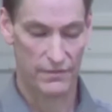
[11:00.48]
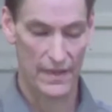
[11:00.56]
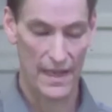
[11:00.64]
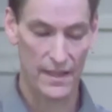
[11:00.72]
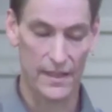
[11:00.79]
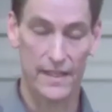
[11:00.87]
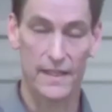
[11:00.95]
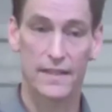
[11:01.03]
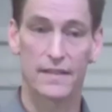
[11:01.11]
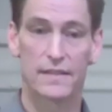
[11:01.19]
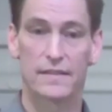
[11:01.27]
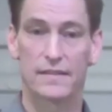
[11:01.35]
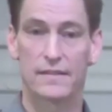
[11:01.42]
valley
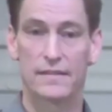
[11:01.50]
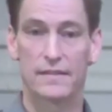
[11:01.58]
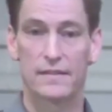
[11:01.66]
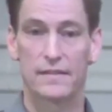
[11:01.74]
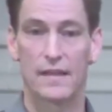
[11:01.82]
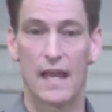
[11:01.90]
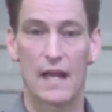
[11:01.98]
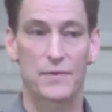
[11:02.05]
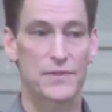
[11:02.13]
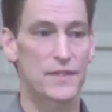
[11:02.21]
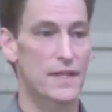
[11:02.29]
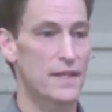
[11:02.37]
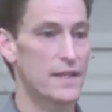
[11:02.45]

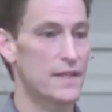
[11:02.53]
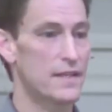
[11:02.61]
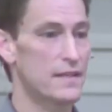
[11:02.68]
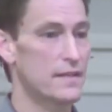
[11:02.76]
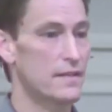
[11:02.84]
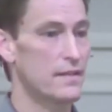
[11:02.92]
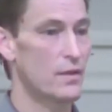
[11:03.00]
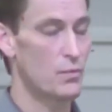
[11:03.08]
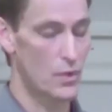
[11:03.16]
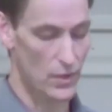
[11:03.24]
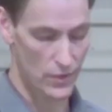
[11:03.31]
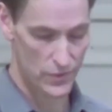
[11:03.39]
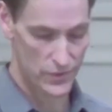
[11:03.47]
outside the
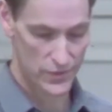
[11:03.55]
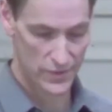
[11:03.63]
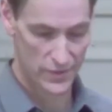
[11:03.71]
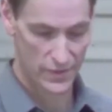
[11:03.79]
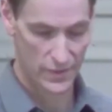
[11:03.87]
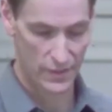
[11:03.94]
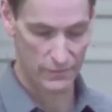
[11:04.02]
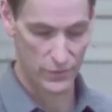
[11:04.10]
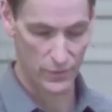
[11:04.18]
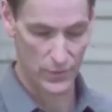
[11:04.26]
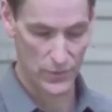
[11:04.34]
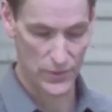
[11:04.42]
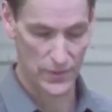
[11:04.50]
walls of
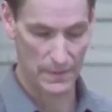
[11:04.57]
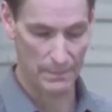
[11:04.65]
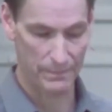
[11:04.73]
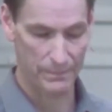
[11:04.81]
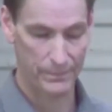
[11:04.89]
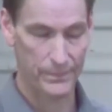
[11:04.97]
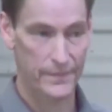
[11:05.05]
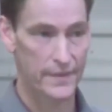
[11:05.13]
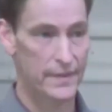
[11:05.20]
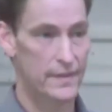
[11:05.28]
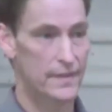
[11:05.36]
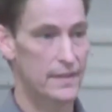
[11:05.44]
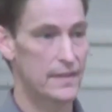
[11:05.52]
Jerusalem.
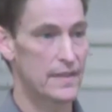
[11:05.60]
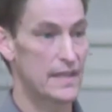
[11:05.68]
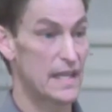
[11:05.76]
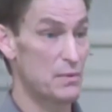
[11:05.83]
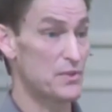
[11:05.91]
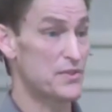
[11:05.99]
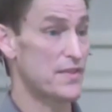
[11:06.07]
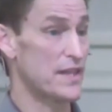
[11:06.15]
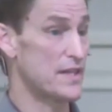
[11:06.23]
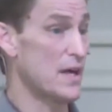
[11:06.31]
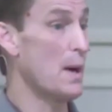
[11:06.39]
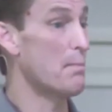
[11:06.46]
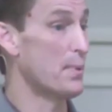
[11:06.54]
It was the
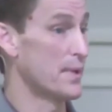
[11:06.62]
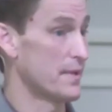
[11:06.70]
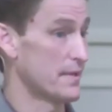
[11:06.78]
dump.